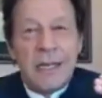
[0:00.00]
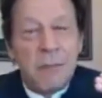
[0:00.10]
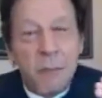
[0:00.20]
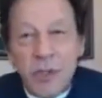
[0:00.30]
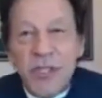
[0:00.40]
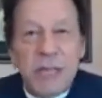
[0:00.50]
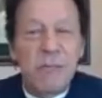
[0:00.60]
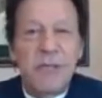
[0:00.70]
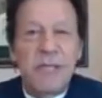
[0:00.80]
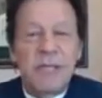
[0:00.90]
the
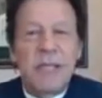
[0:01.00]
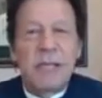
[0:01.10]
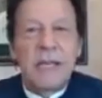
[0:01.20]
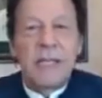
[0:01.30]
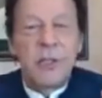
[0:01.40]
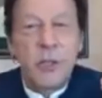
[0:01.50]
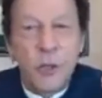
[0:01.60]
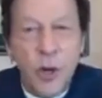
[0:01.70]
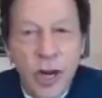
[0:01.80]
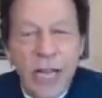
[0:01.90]
Muslims
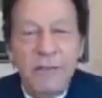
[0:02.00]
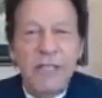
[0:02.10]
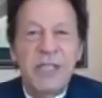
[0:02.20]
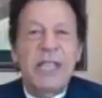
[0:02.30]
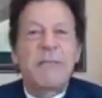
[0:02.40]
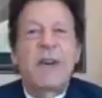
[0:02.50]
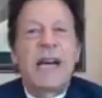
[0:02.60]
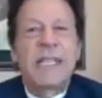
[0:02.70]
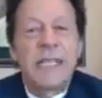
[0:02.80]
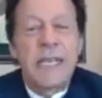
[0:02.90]
do not have the same
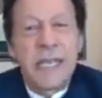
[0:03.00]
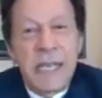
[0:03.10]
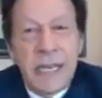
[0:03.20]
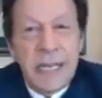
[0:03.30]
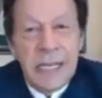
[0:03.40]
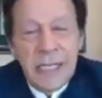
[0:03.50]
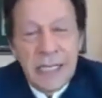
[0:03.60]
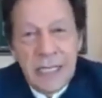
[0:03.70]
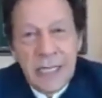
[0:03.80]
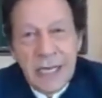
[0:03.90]
rights in India
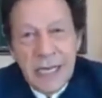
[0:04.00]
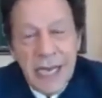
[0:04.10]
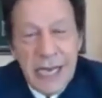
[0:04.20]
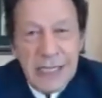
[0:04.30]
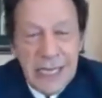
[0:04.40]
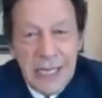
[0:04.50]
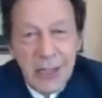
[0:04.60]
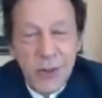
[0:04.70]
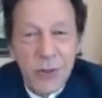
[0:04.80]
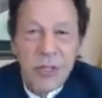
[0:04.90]
as the
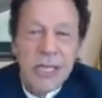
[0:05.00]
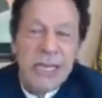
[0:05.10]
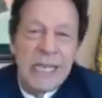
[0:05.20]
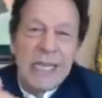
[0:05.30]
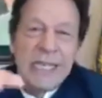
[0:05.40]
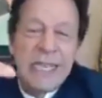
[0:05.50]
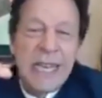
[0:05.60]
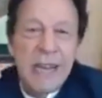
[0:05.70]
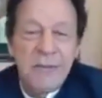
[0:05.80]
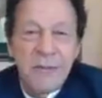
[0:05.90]
Hindus.
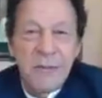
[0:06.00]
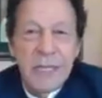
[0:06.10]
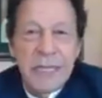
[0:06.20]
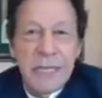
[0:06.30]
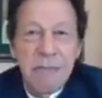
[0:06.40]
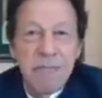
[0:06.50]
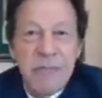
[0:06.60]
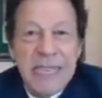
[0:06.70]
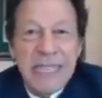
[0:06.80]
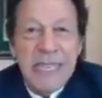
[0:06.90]
They have
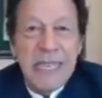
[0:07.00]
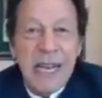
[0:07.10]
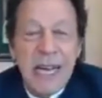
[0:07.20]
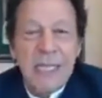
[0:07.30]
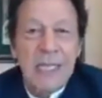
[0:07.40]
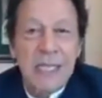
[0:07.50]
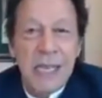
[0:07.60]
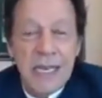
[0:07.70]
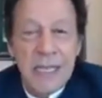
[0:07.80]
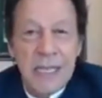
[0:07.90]
completely cast
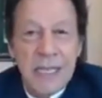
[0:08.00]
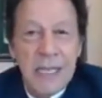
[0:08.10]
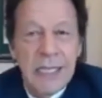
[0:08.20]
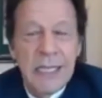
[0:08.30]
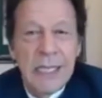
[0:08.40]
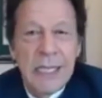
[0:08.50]
aside the